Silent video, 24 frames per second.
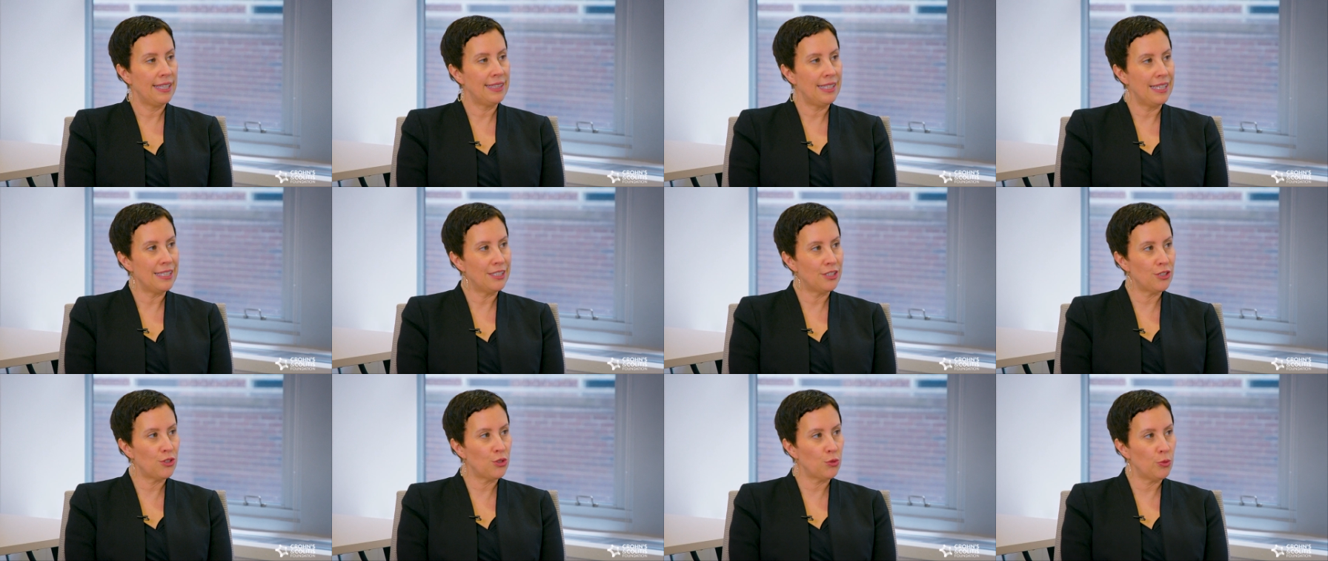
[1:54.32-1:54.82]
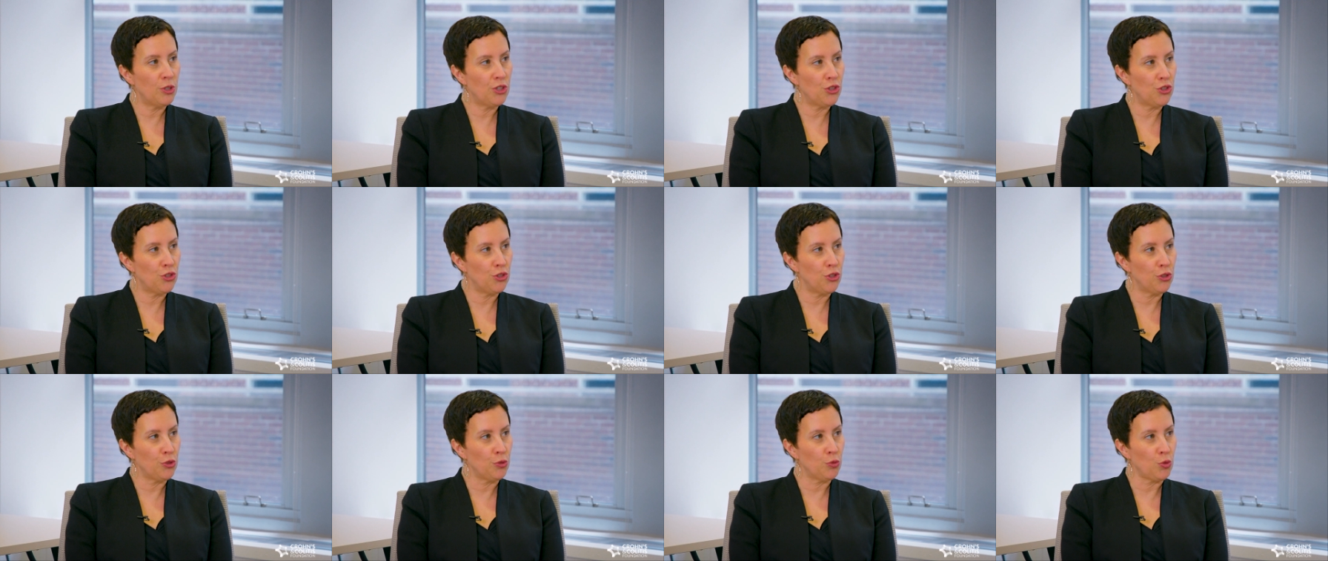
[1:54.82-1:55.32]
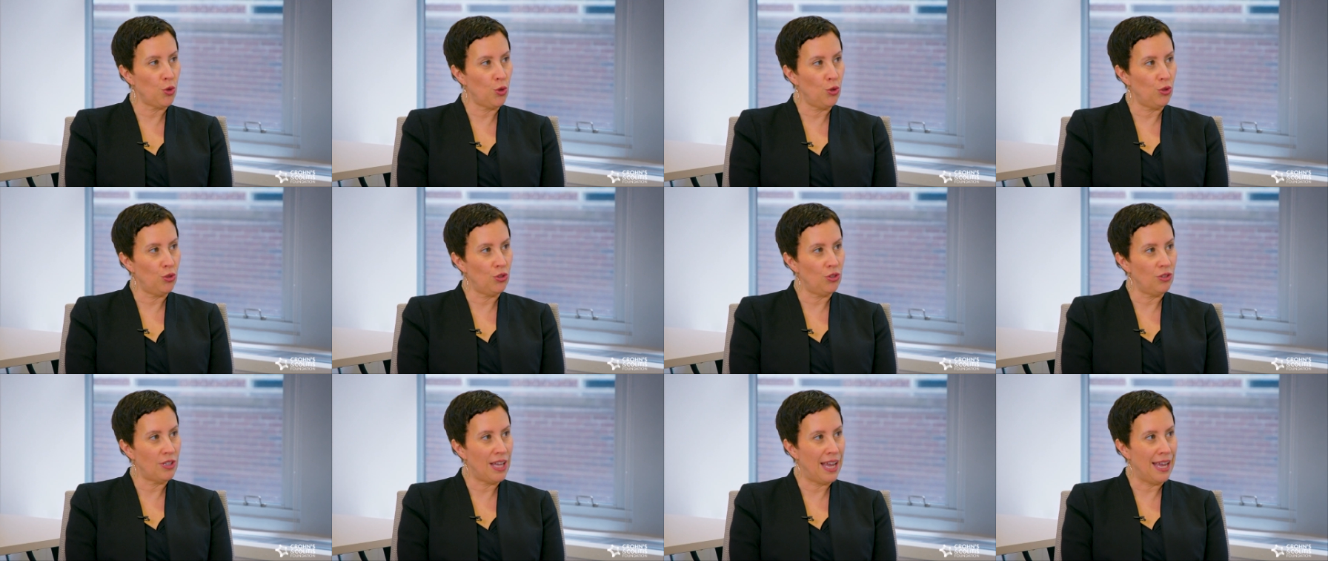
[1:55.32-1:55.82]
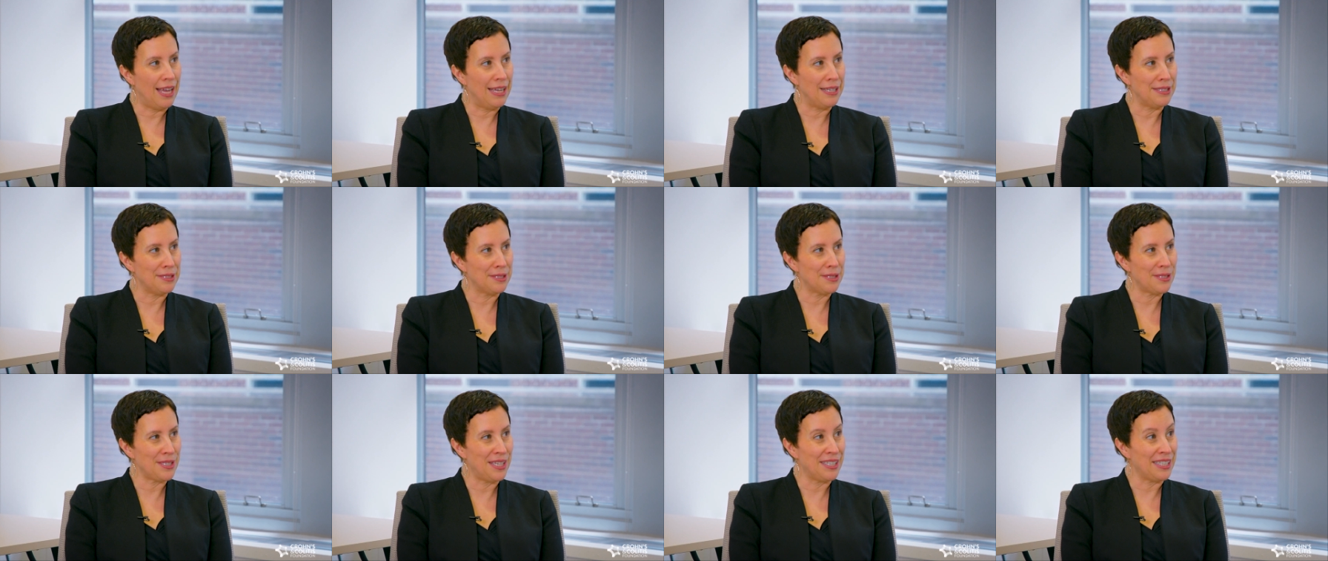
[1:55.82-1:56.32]
I'd like to switch to your role
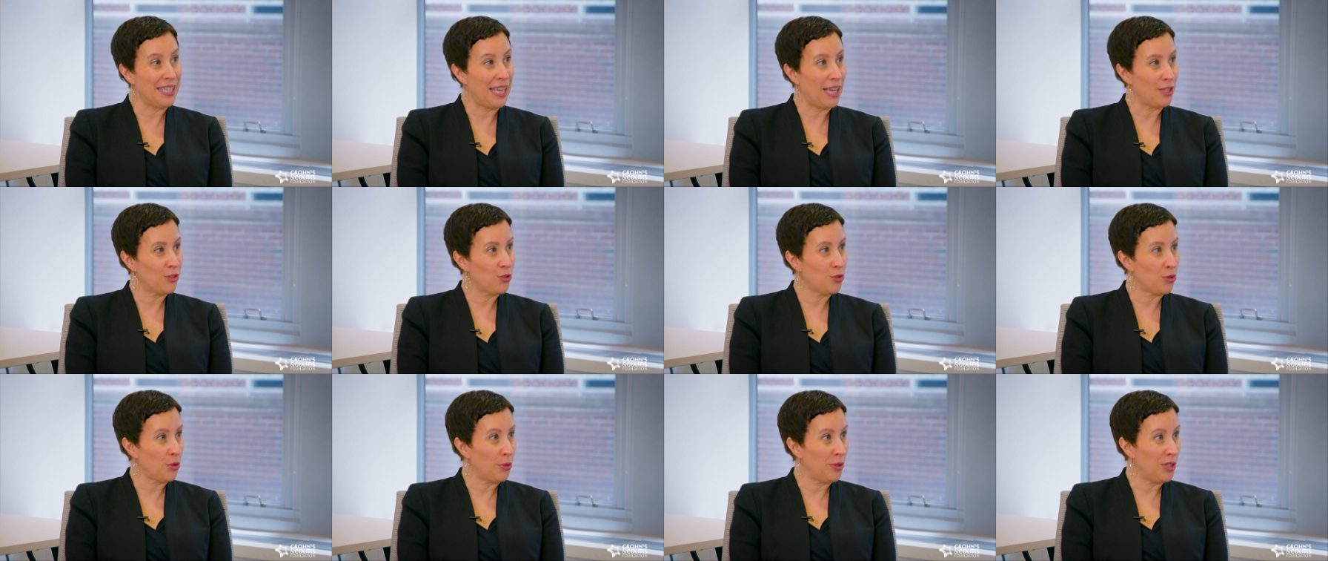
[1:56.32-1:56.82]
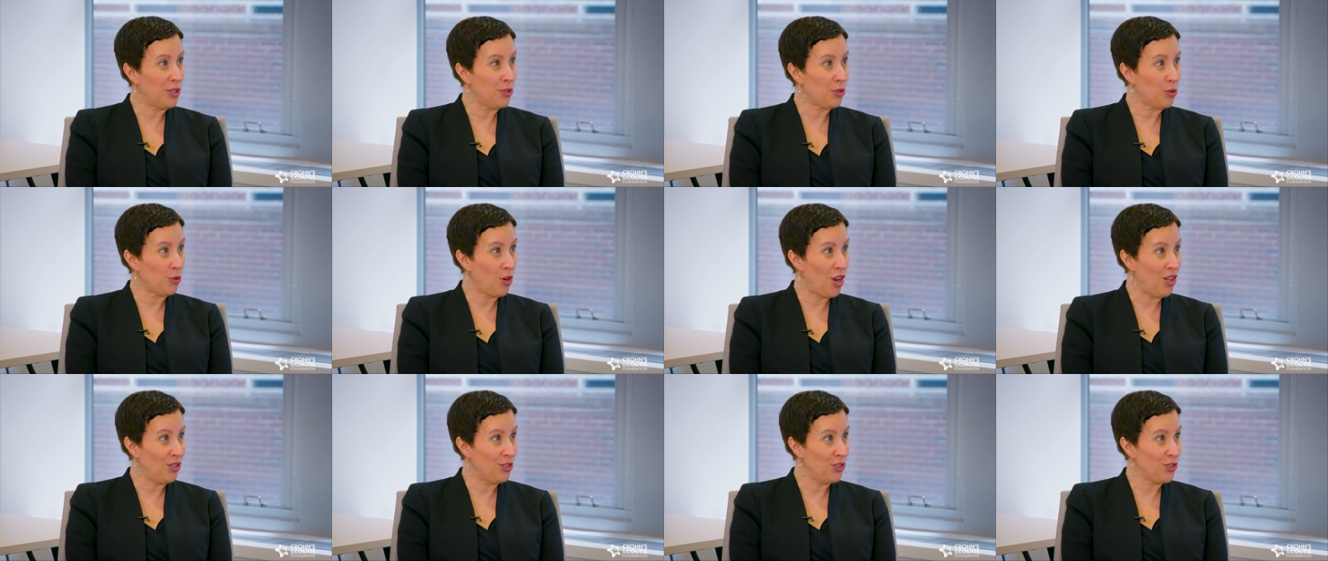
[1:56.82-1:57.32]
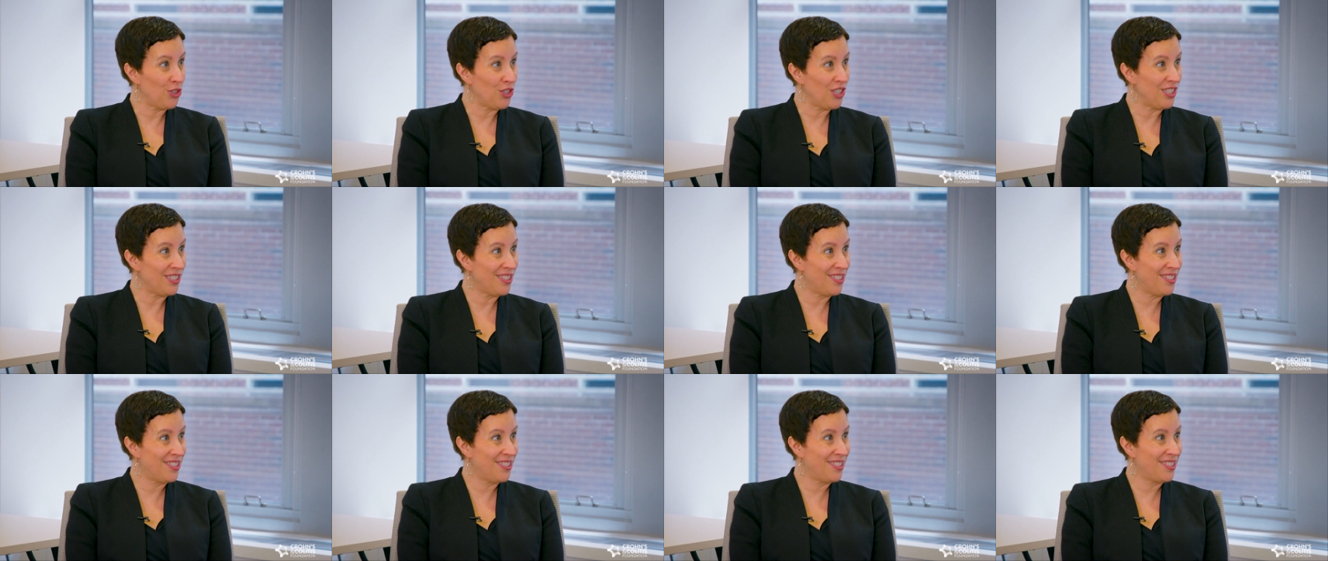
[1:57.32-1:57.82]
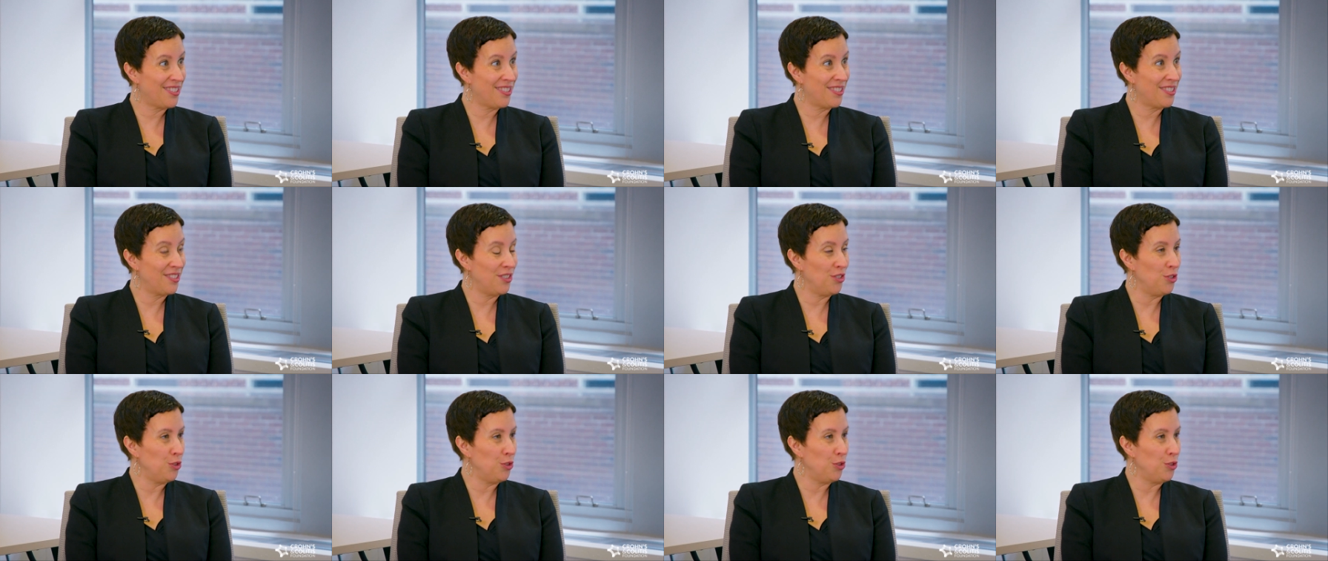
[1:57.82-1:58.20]
as a gastroenterologist.